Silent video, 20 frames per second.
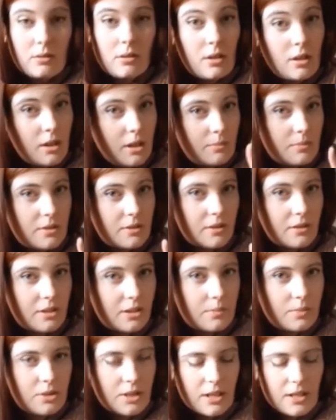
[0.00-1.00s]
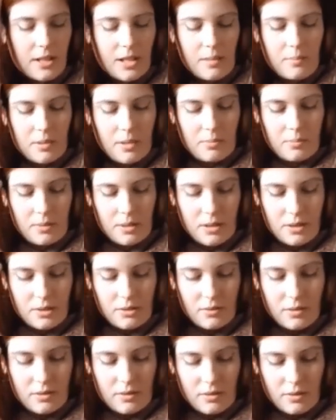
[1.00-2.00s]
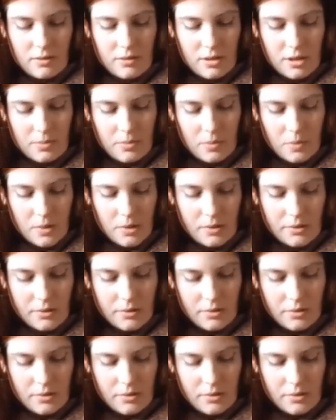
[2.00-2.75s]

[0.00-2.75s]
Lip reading: I'm just going to double check that, but I'm pretty sure it's not superwash.